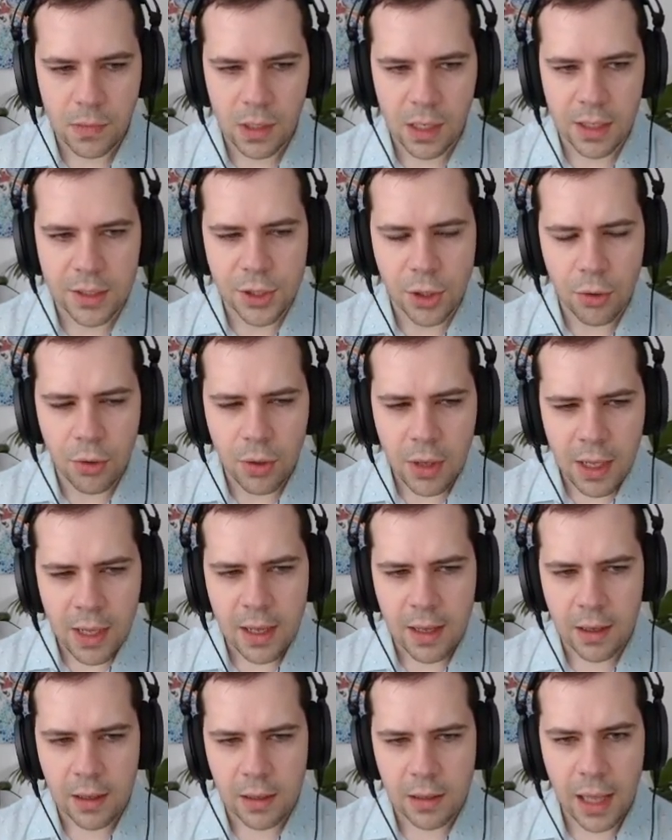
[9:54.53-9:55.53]
So
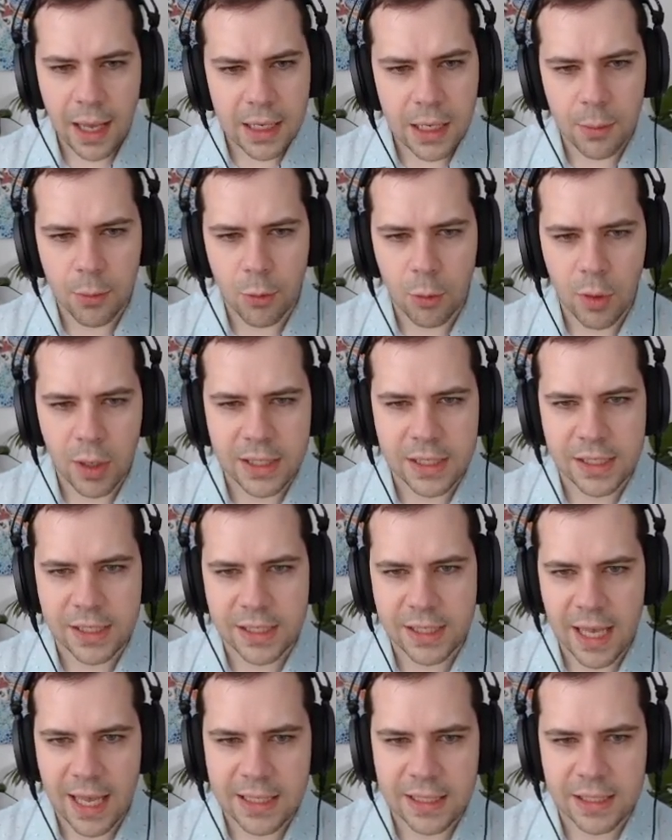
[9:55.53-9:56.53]
client number 1
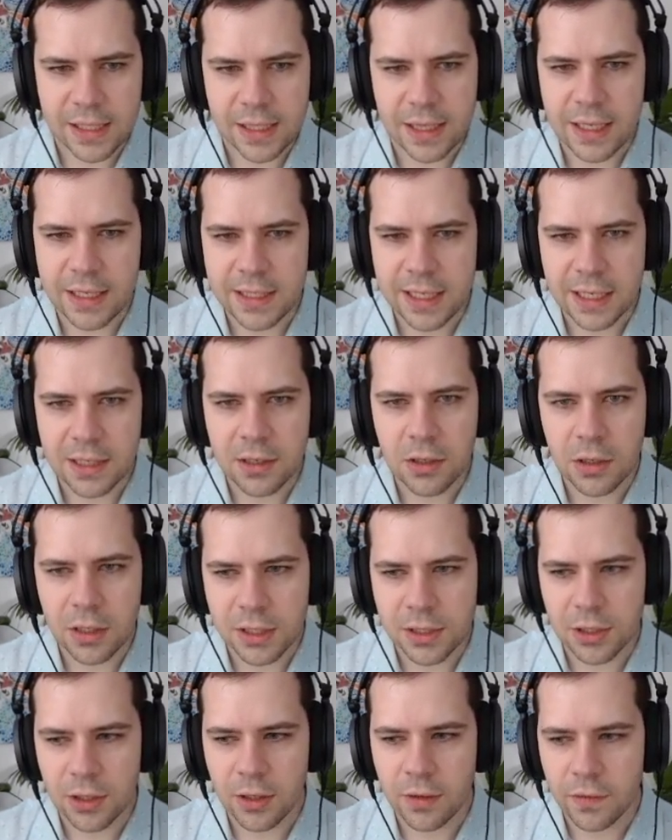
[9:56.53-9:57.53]
sends the signaling
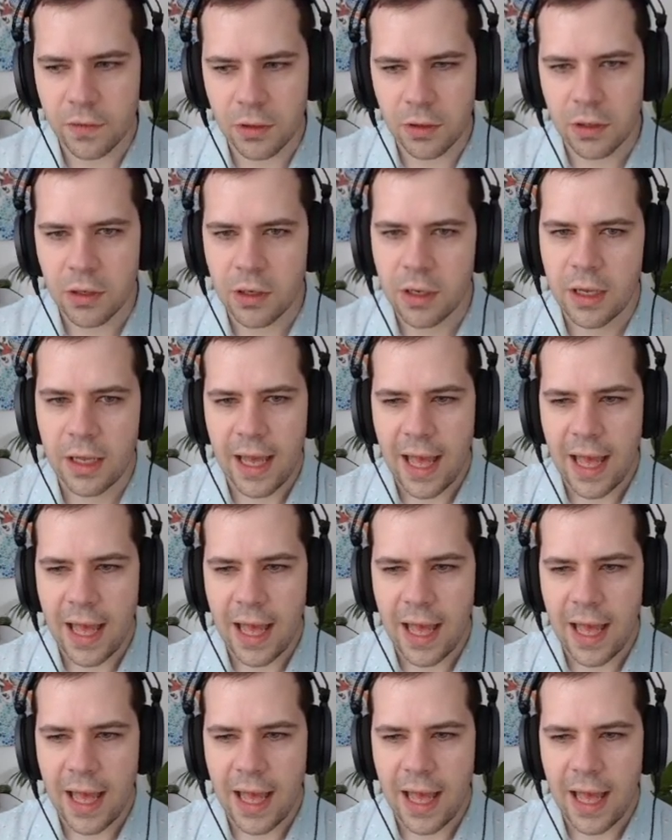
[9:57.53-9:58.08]
server